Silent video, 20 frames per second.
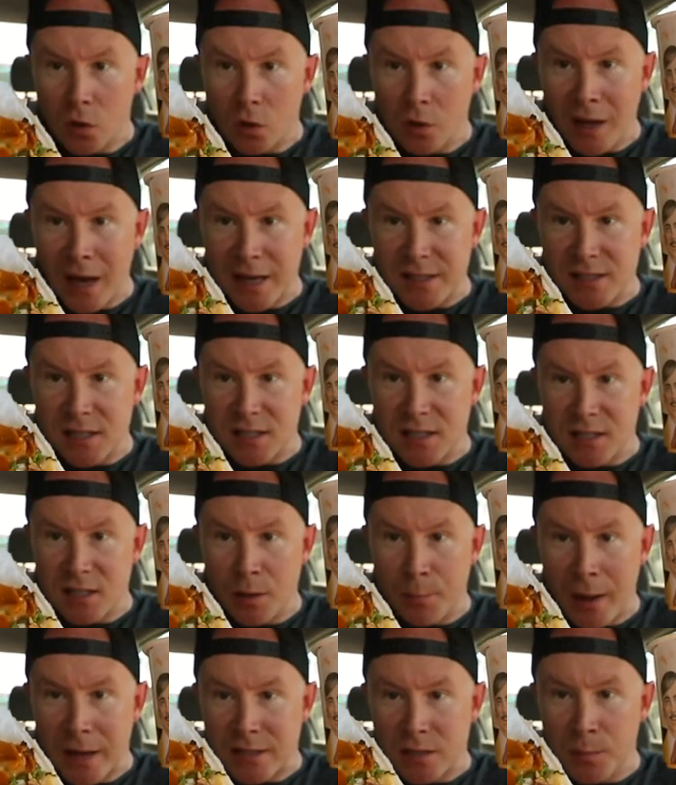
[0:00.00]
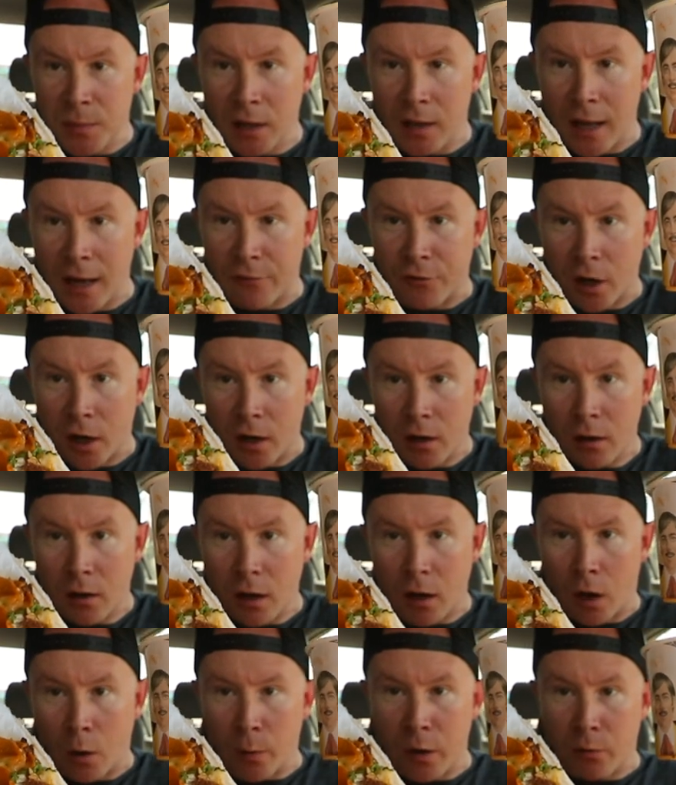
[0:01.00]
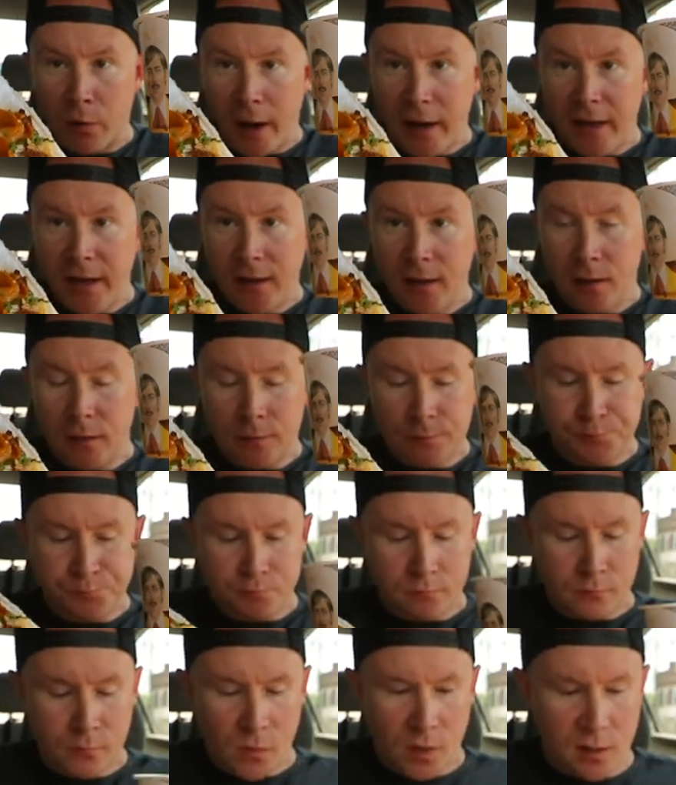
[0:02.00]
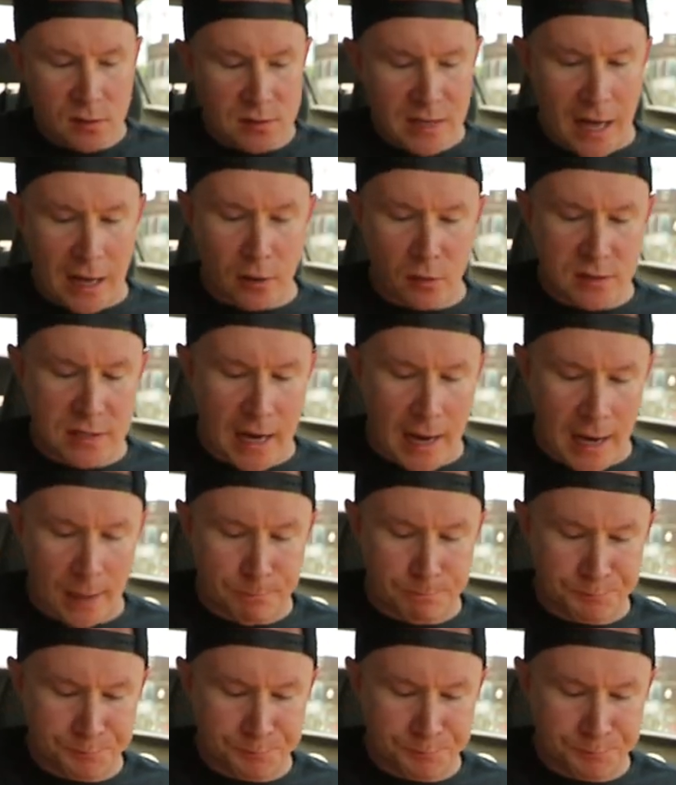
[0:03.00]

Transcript: you guys, this is the best meal ever. Are we ready? Taco time.